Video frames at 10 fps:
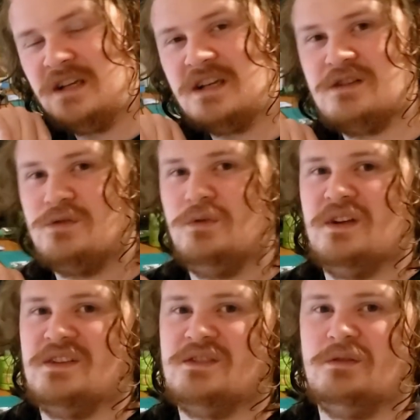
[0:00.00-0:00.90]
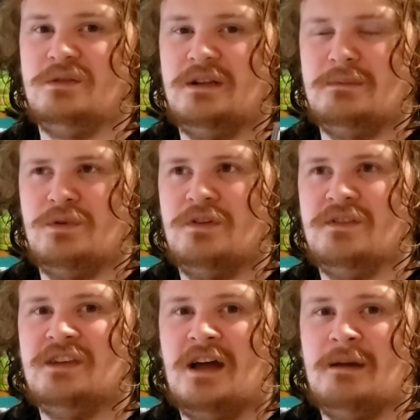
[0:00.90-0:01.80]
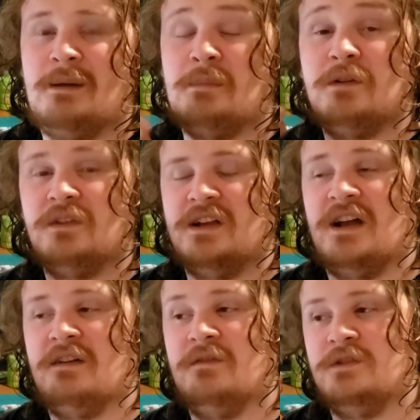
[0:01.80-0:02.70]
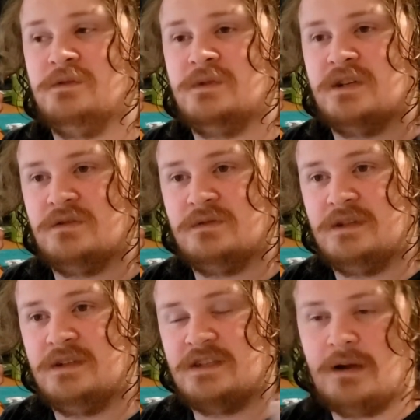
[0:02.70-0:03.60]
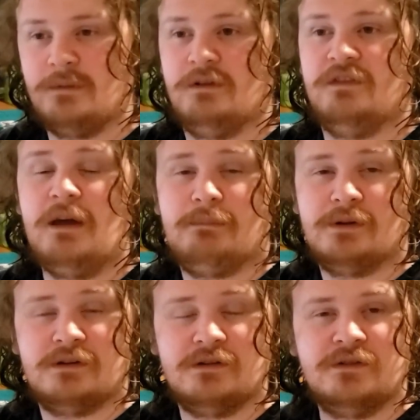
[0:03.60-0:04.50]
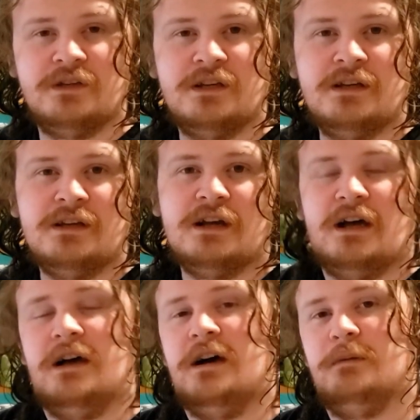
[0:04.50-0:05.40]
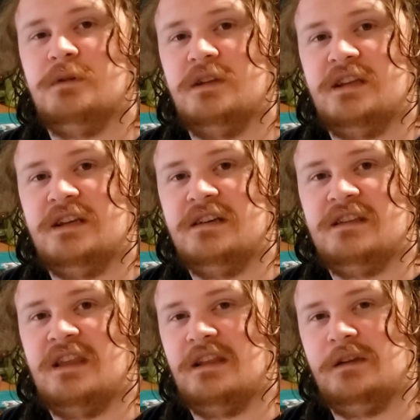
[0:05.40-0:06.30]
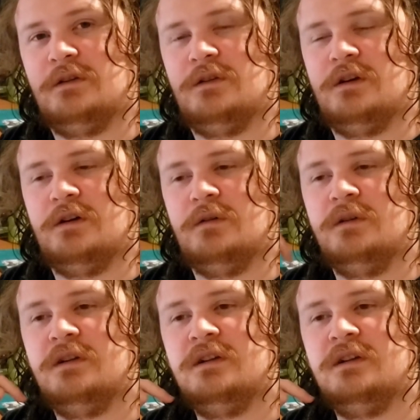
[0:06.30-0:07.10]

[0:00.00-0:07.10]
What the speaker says: because you look at Soul a lot more of the time, and Butterfly Out for there's actually a staple of that build. I'll probably get into that later though.